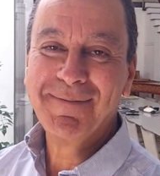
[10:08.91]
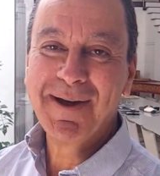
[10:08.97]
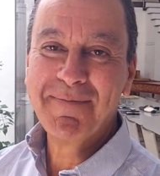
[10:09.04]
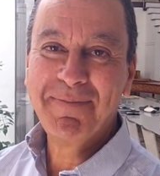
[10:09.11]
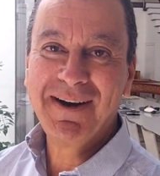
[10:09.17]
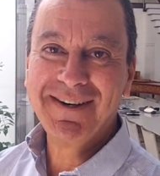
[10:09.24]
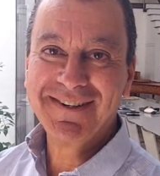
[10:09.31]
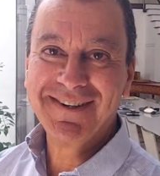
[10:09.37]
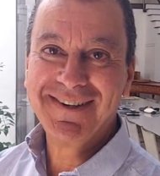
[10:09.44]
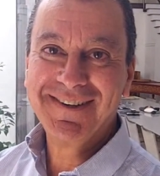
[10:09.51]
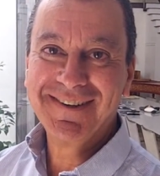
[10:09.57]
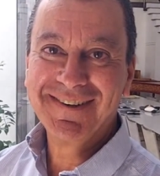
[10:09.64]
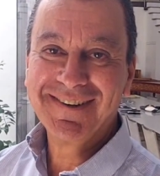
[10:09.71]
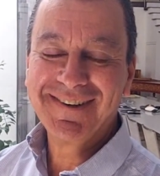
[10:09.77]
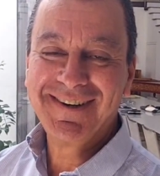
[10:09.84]
My pleasure,
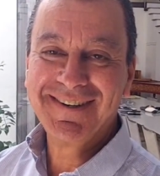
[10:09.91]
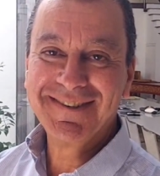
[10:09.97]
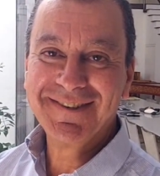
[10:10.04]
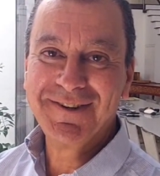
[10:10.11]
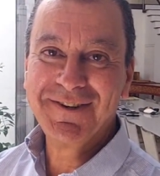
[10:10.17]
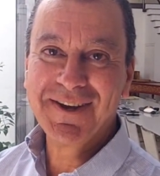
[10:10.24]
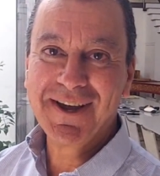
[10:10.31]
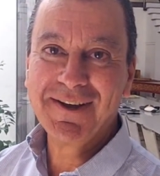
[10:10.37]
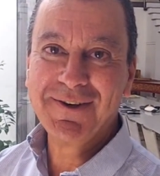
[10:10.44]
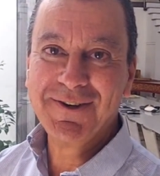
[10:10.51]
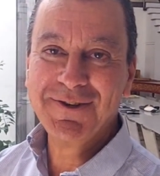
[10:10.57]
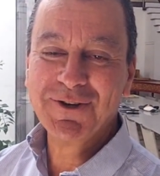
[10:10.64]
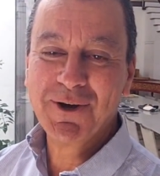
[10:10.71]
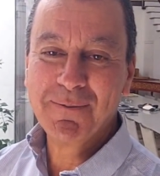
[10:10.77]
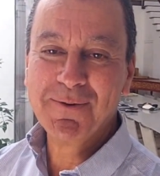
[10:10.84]
Chris. You're ah. doing a
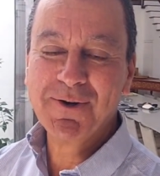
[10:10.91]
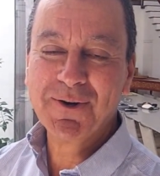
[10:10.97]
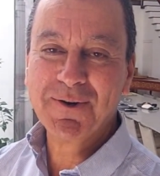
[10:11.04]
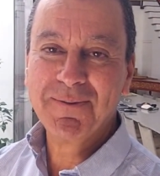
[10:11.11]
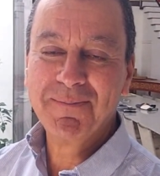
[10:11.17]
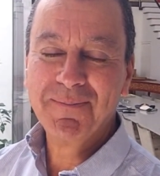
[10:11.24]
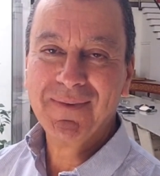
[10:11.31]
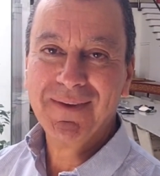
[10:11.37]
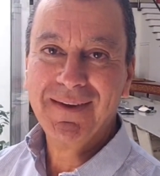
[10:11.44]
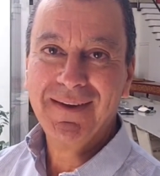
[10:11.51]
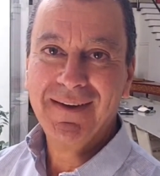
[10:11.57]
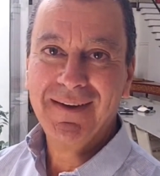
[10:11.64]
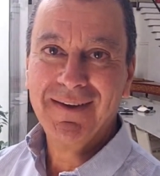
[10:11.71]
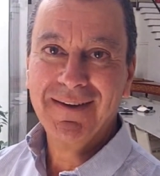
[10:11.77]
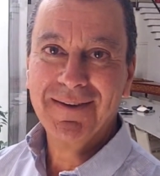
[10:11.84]
good job too.
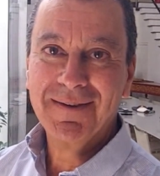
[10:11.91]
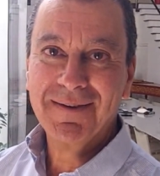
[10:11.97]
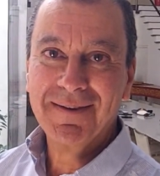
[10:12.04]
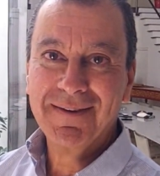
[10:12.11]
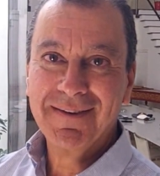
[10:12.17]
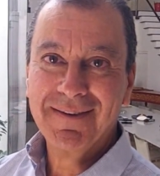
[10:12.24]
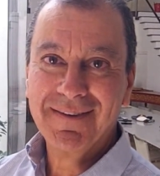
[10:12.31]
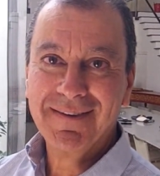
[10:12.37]
Thank you, thank you.